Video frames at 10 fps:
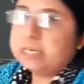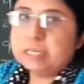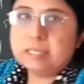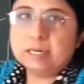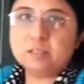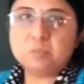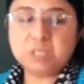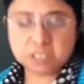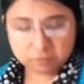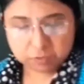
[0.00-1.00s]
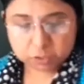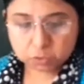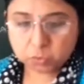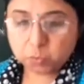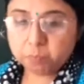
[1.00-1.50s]
data that has been given to
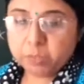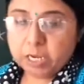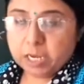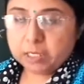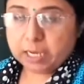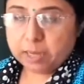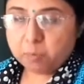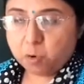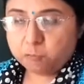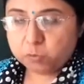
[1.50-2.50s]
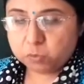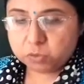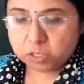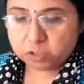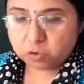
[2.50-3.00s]
you. Time of
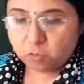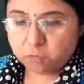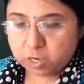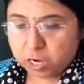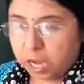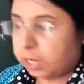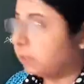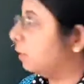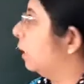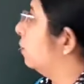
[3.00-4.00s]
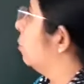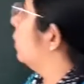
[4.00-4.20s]
usage of a car that we